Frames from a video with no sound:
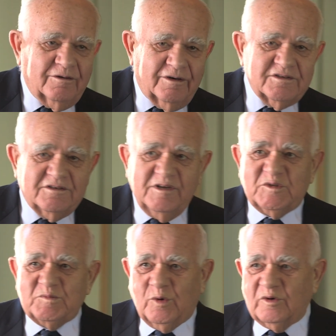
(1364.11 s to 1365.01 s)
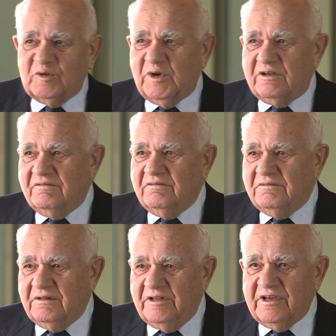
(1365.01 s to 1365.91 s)
or extreme sports, but
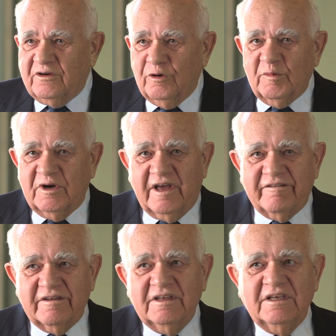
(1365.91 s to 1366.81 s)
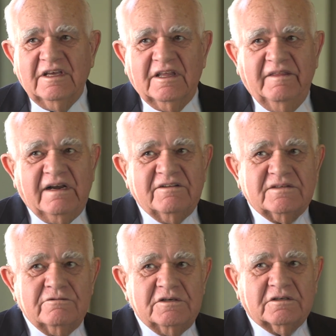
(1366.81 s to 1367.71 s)
living a normal life. That
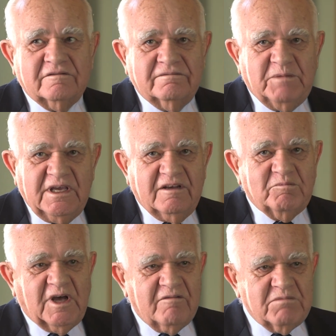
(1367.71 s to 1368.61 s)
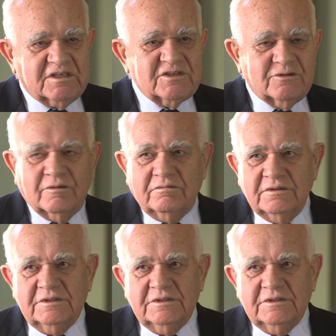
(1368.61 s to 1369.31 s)
is the risk of being hit by a bus or